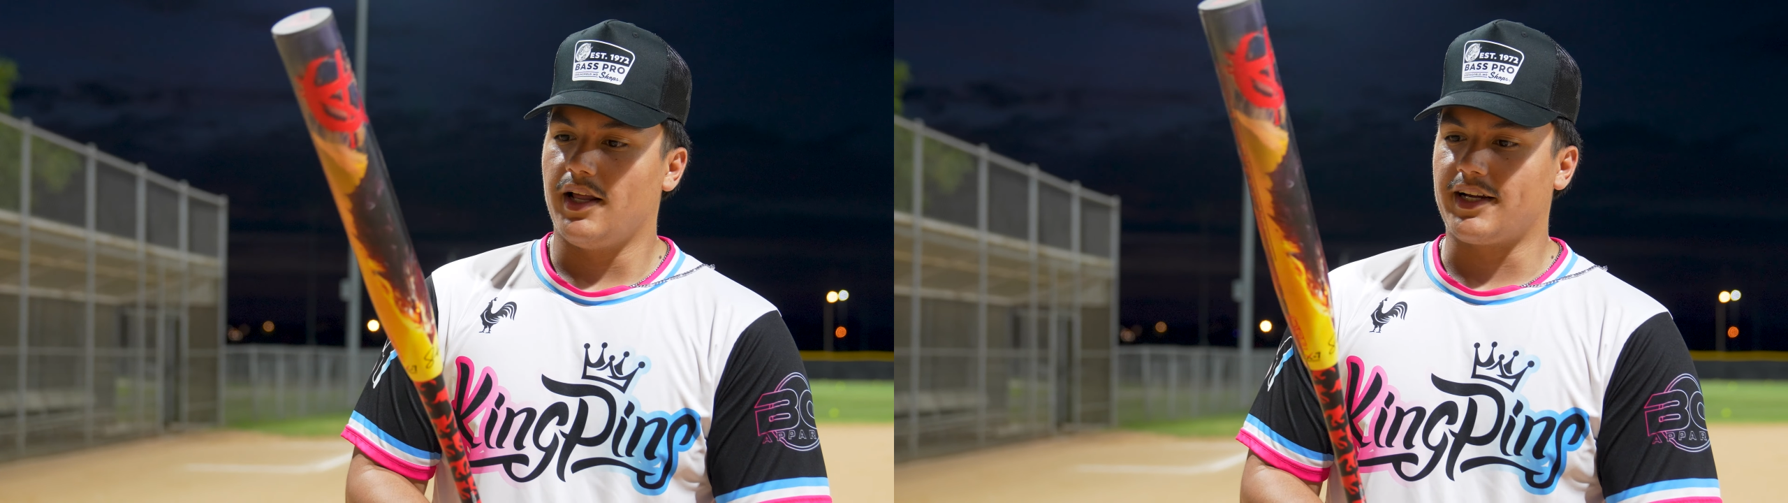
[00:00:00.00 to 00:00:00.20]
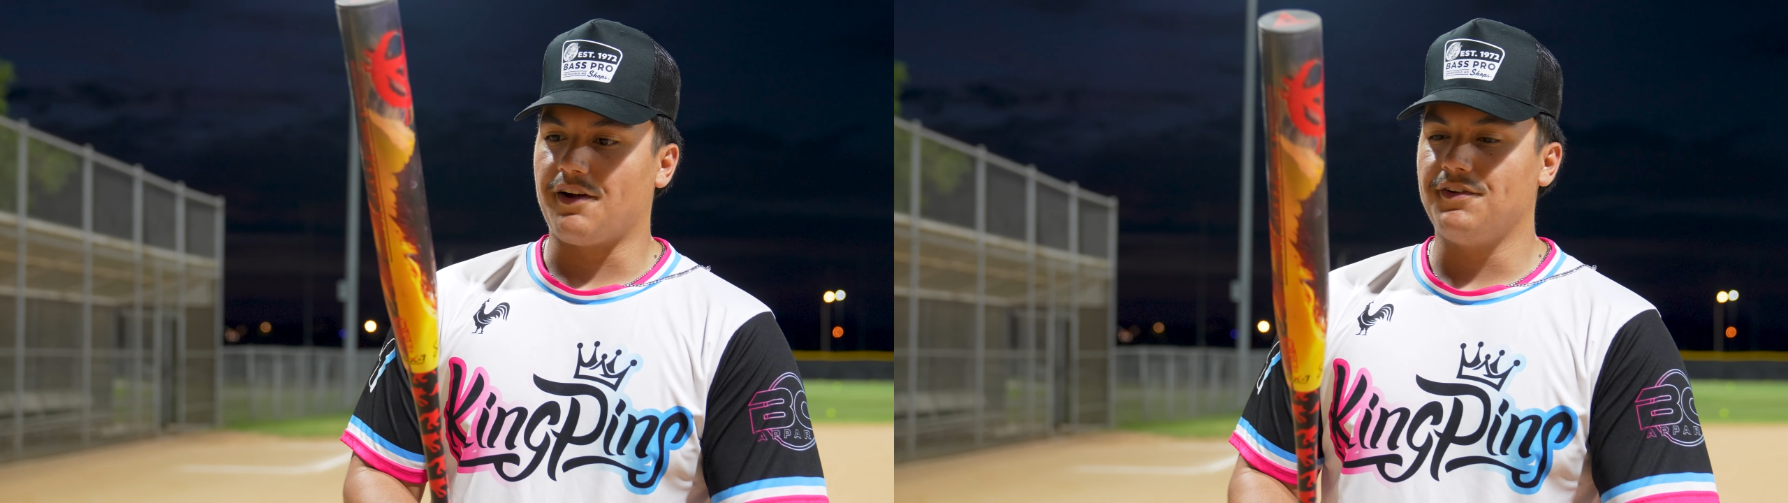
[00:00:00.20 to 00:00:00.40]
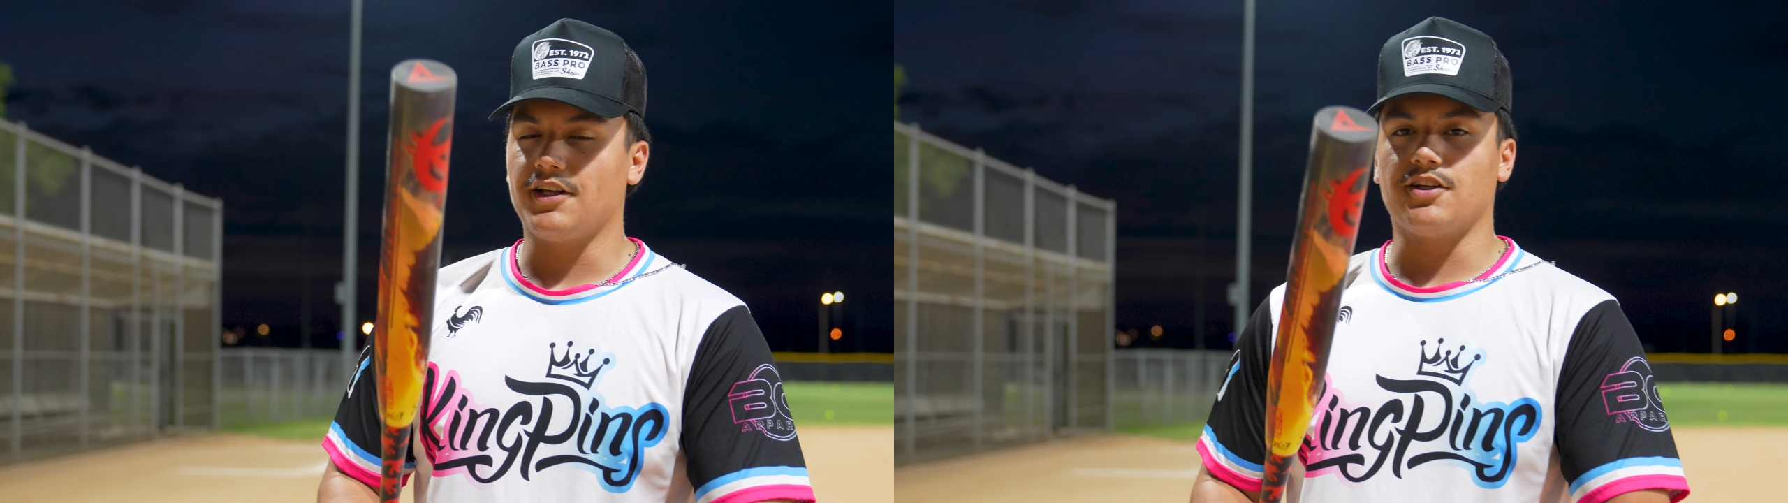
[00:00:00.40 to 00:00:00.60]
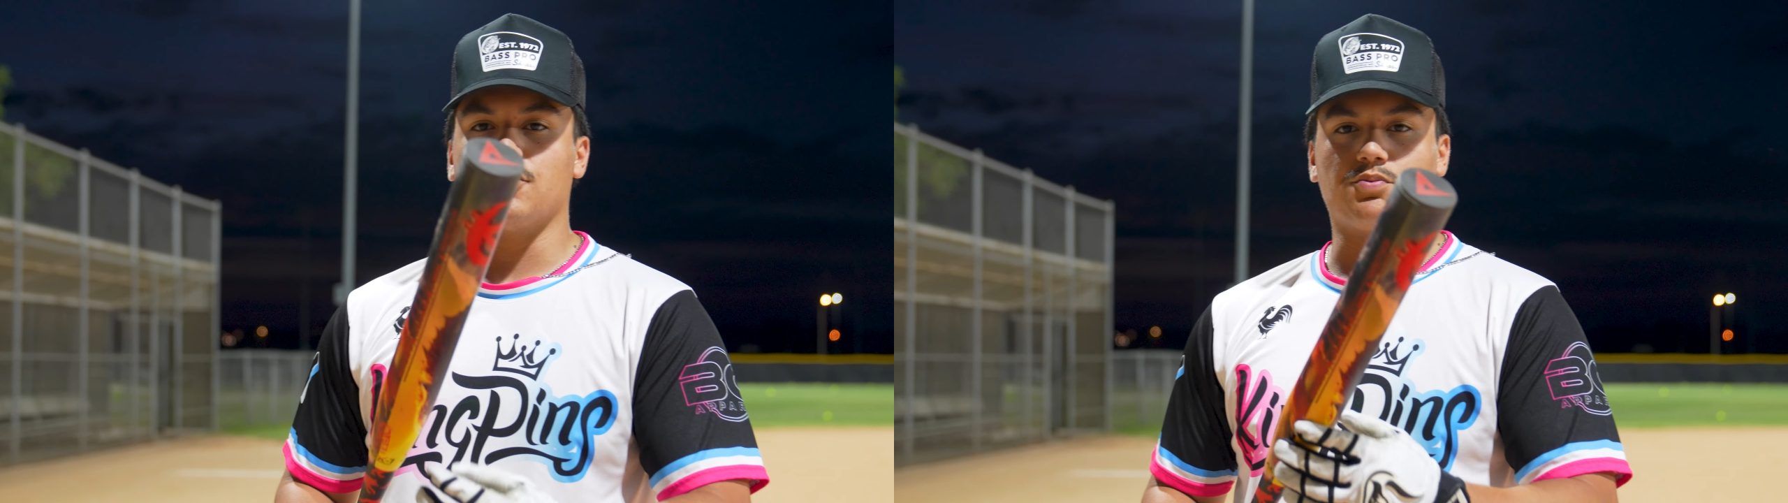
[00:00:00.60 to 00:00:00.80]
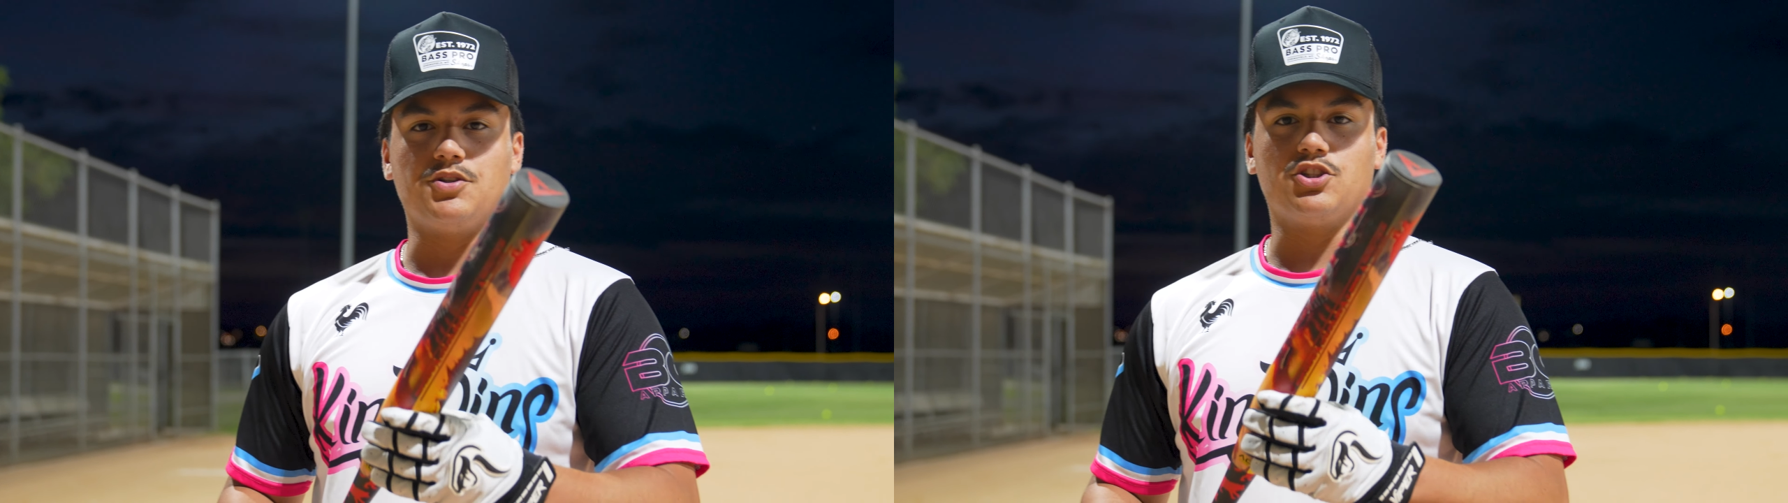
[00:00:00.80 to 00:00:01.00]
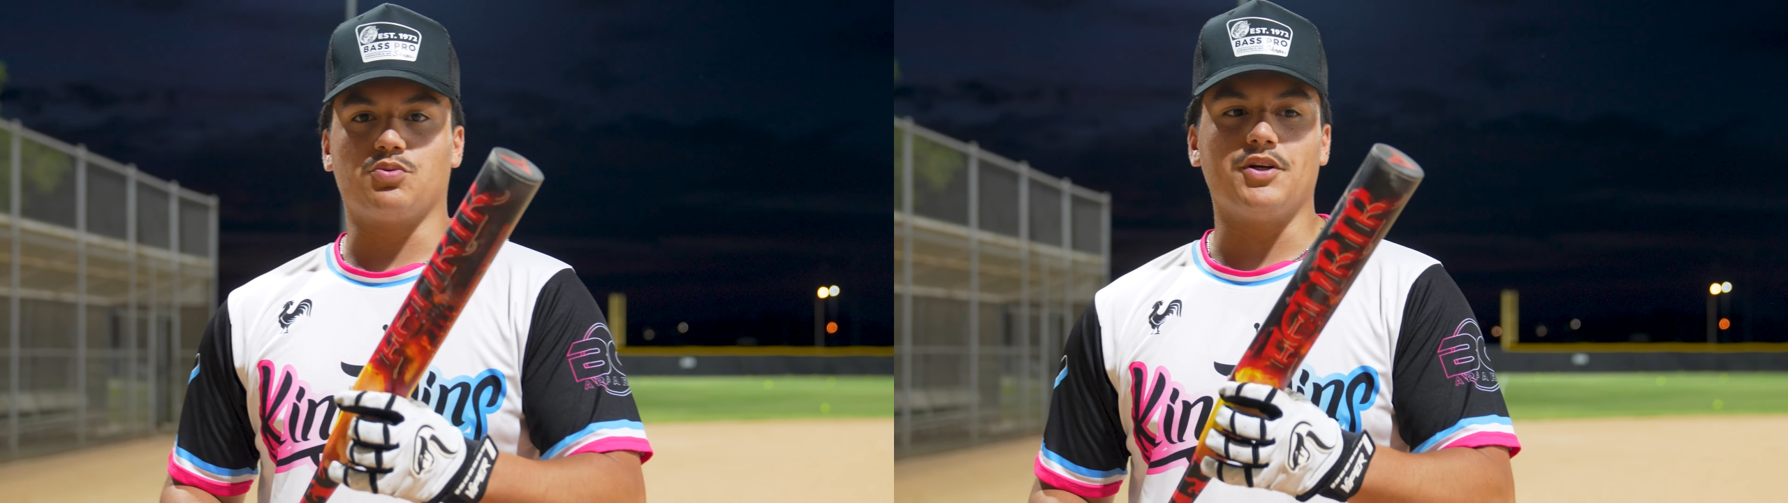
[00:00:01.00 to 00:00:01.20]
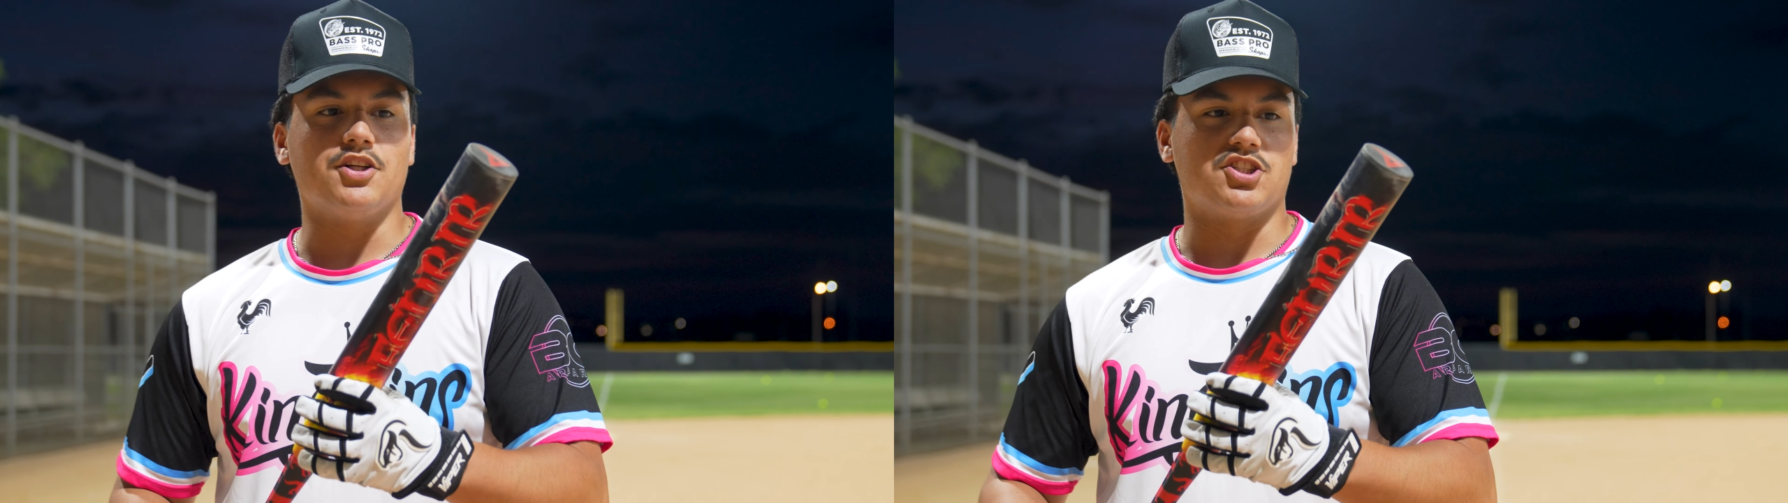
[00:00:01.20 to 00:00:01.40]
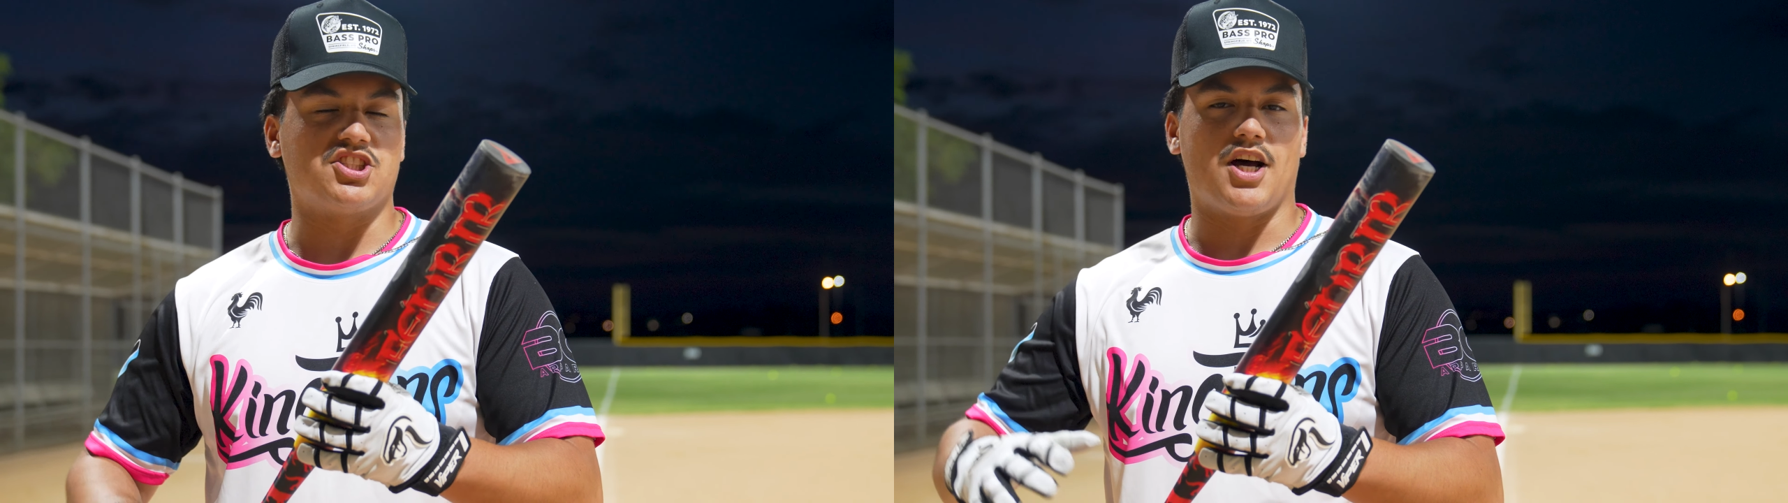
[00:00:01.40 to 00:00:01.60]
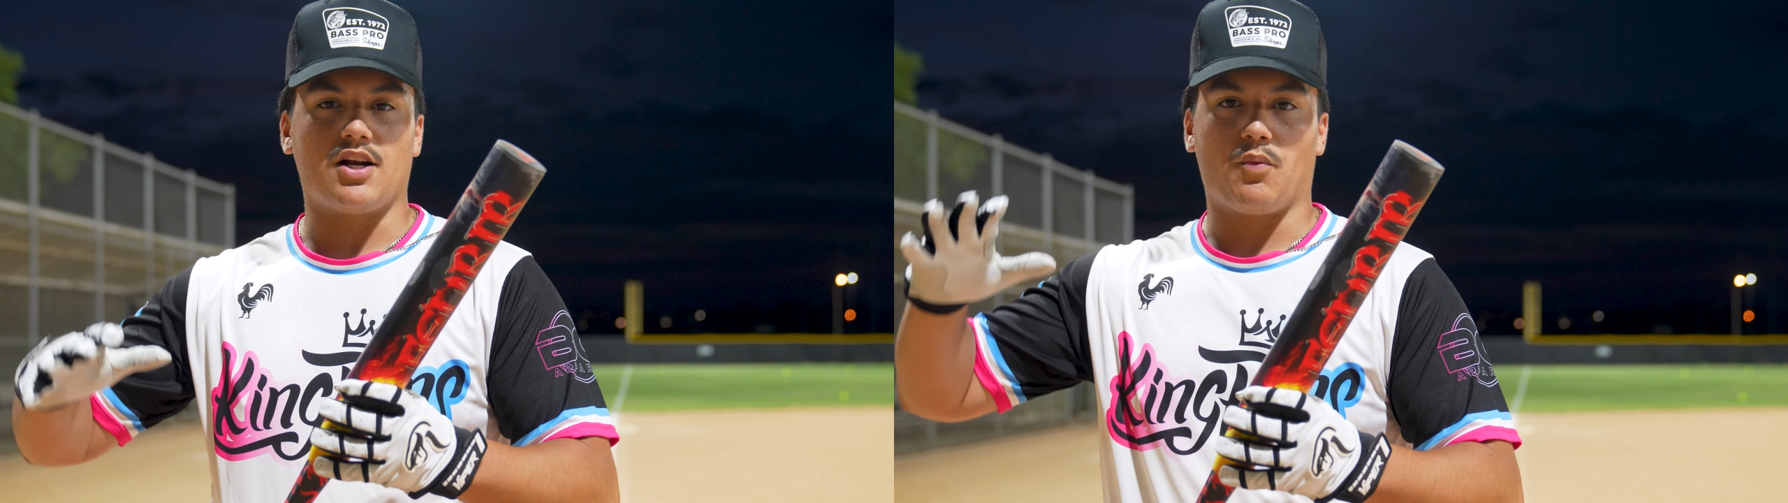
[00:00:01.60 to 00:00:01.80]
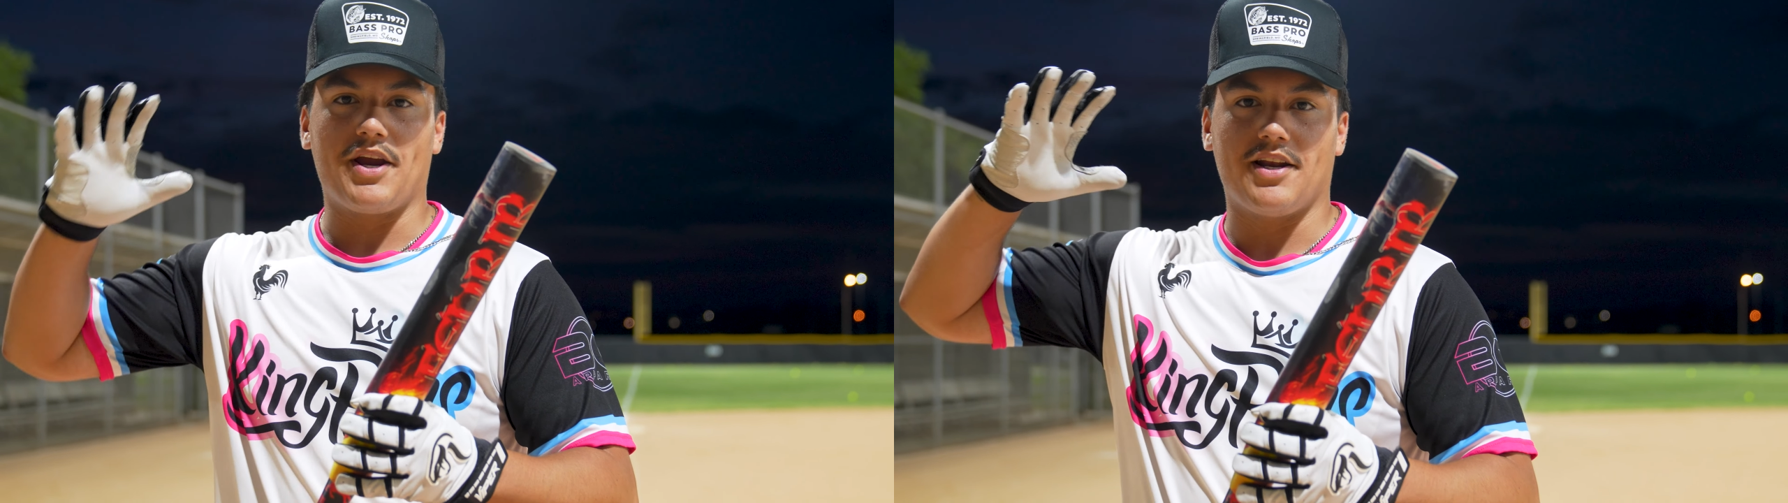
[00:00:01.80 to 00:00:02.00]
Like I feel like there's, when you swing, there's just not
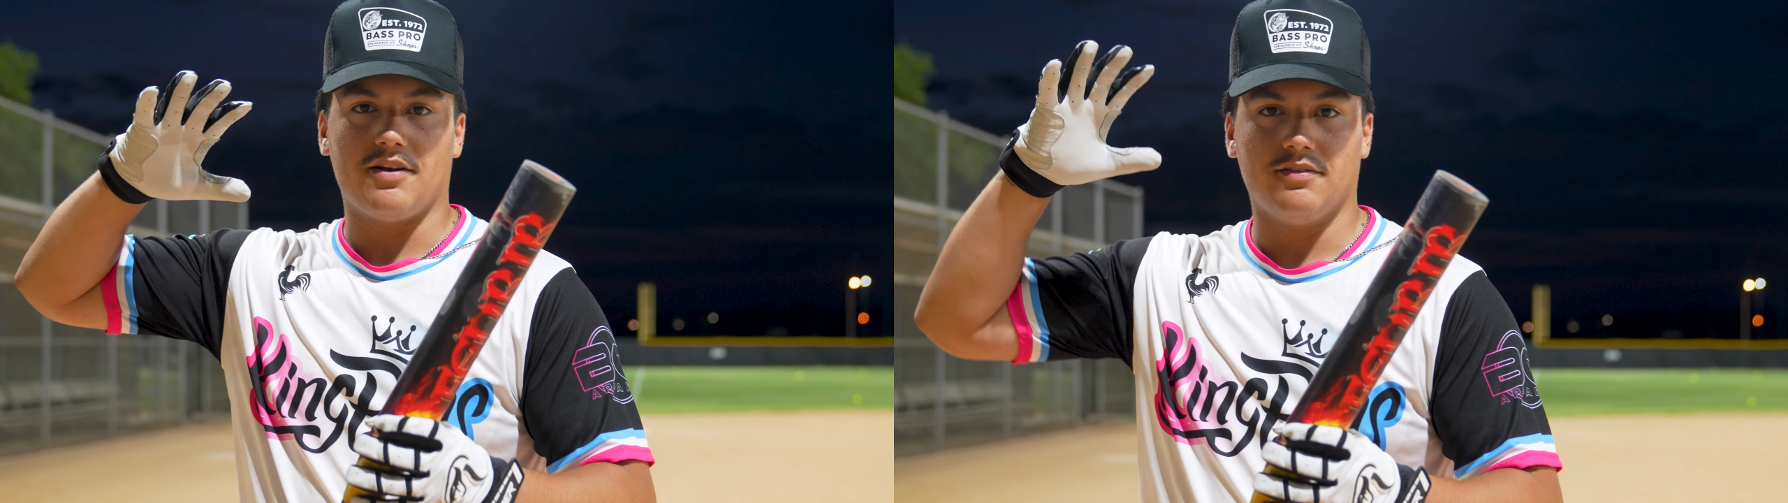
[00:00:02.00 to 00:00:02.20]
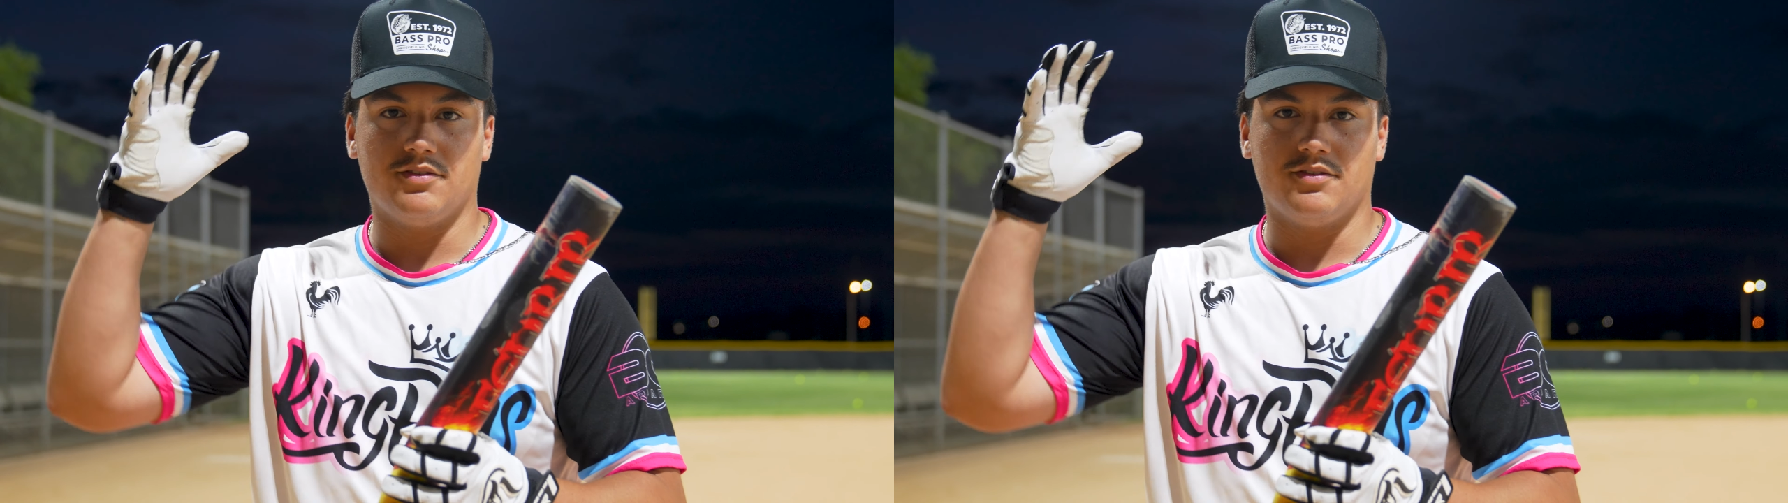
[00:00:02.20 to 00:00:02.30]
a weight.